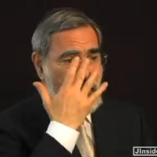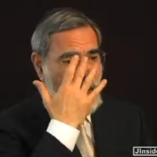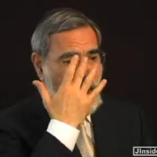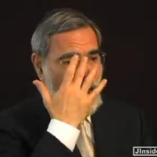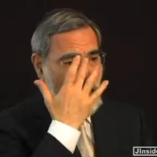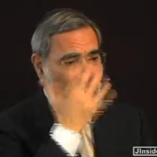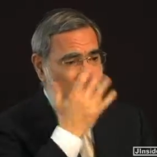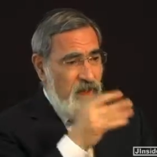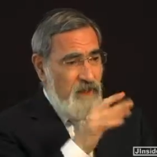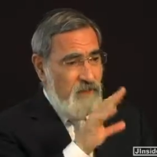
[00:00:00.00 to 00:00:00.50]

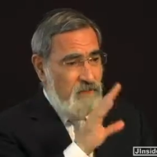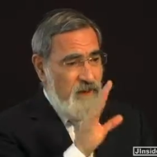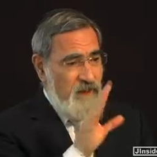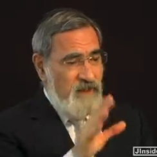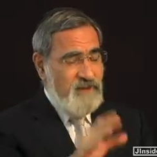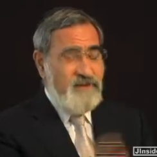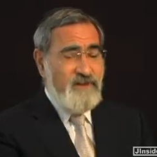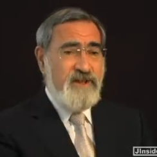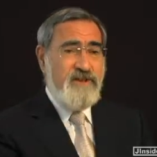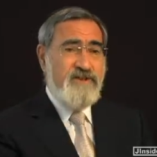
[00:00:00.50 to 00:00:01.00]
And
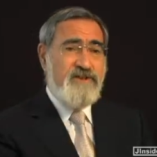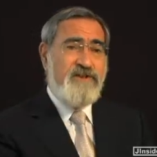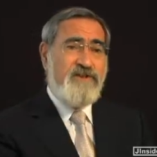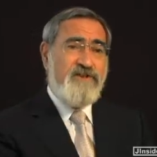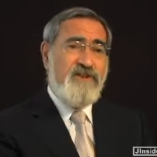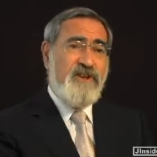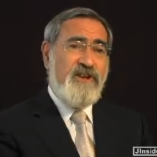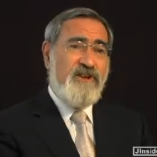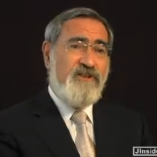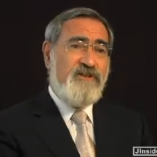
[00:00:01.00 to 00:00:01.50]
my teacher
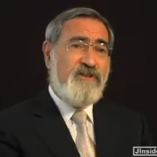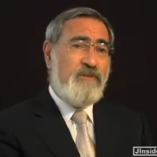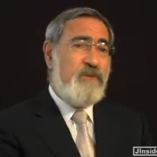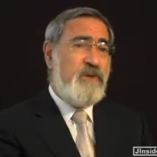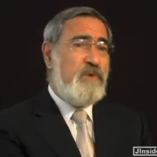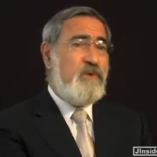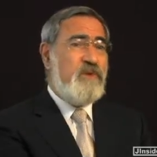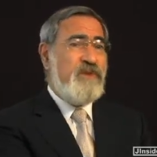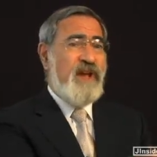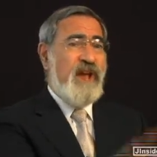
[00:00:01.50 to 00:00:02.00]
turned to
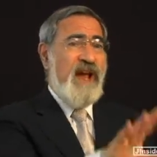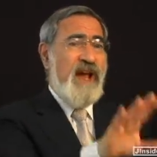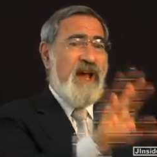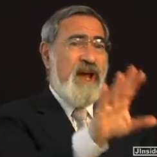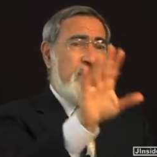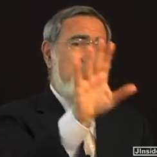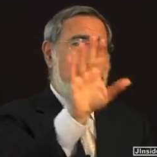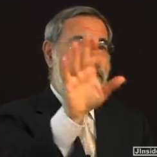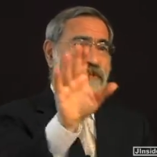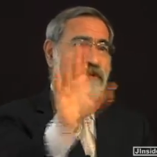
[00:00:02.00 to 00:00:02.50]
me with
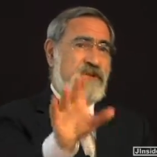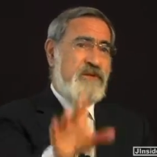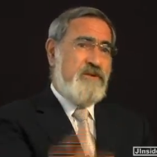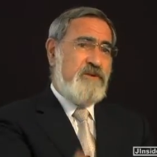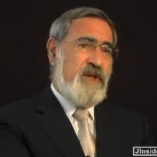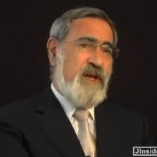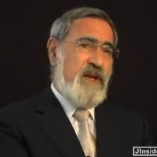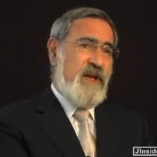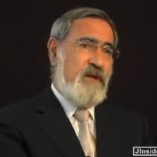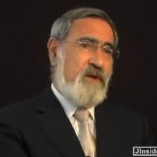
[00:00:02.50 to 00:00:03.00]

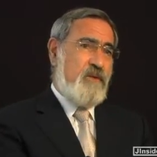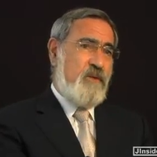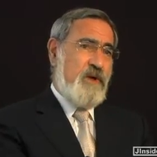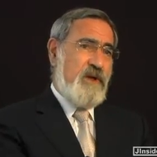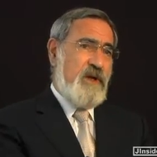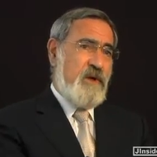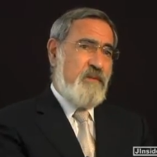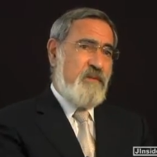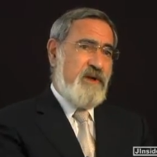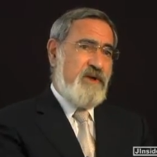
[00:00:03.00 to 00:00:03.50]
absolute
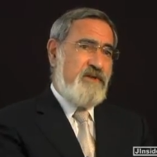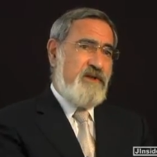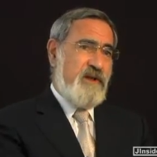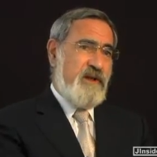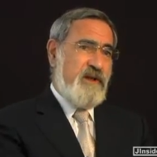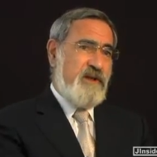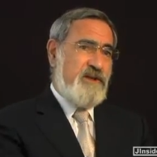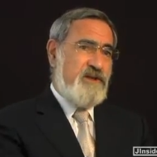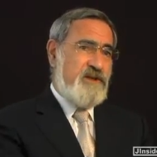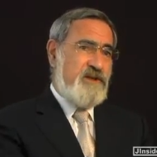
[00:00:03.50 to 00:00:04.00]

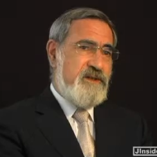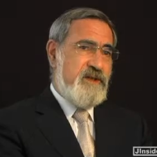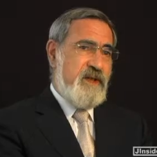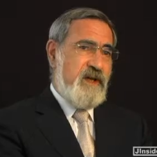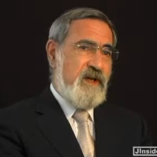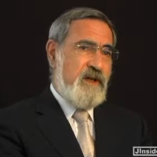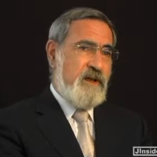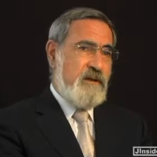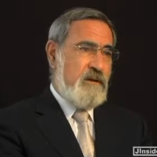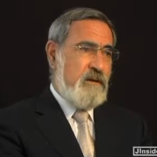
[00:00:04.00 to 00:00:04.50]
equanimity and
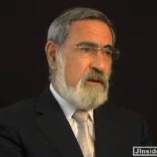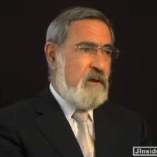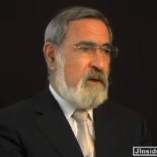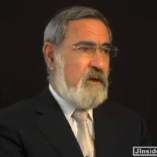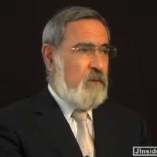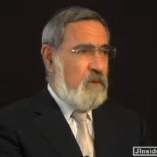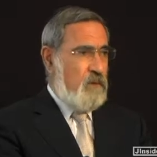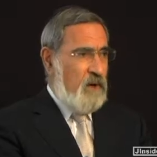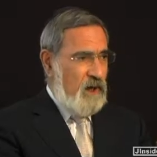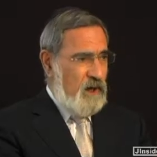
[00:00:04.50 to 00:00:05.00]
said,
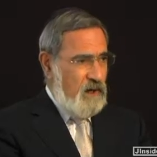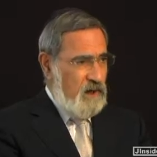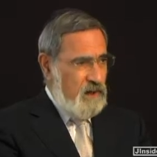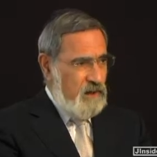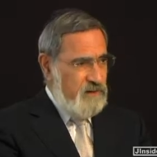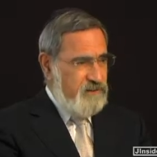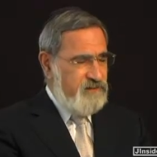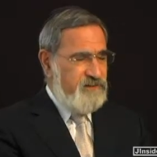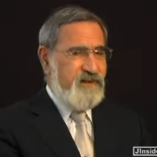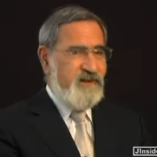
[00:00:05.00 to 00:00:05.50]

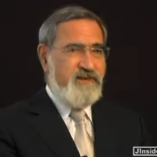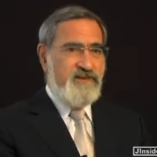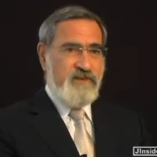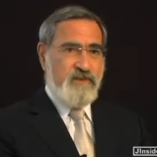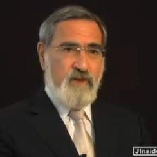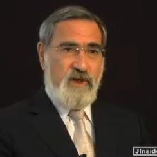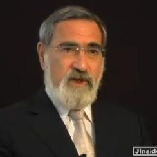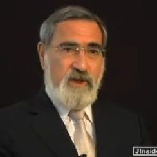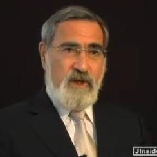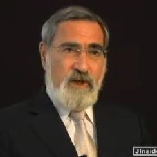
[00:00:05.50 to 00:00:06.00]
"Well, since
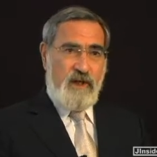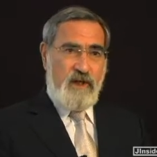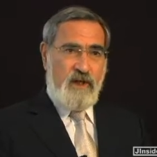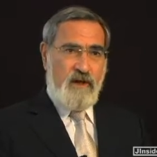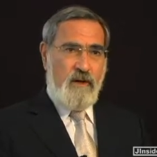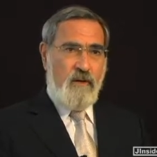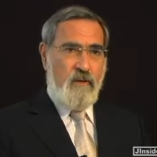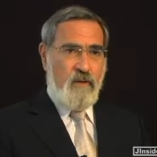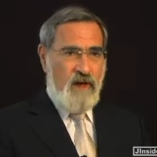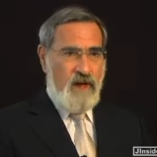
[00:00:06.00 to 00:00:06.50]
we're
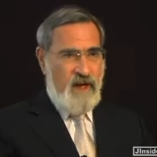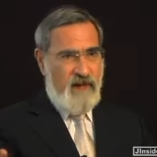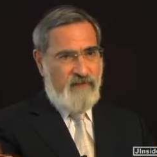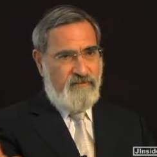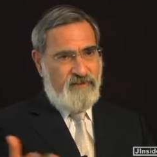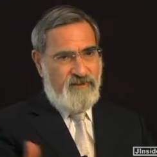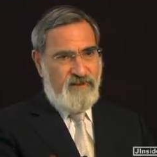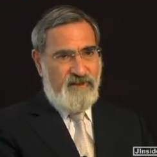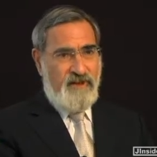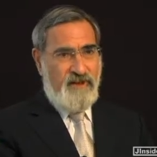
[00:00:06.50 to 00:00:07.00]
here, we
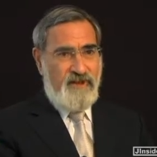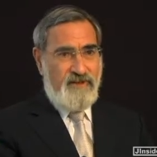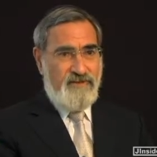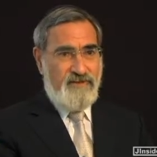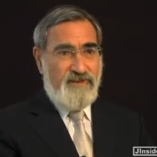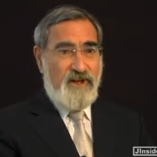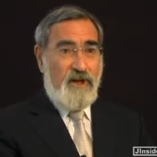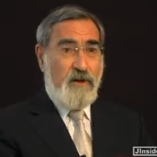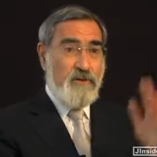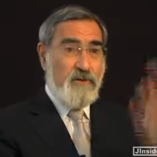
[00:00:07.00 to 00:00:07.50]
have to learn
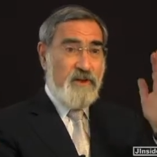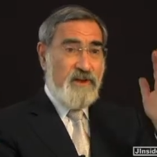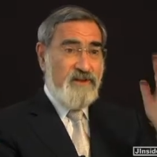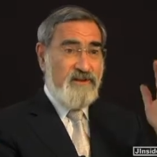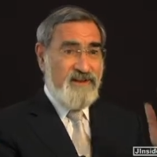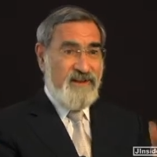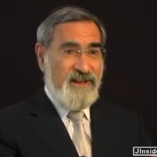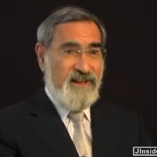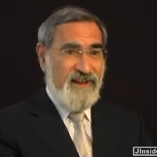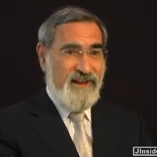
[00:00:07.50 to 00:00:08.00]
Torah
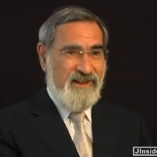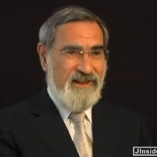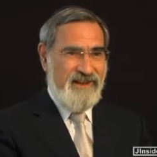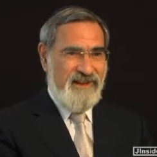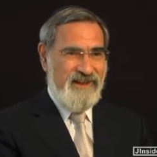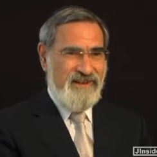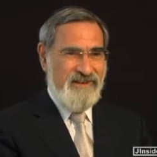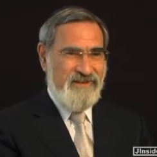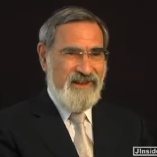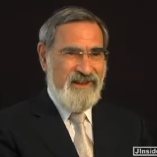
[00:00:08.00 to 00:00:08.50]
together."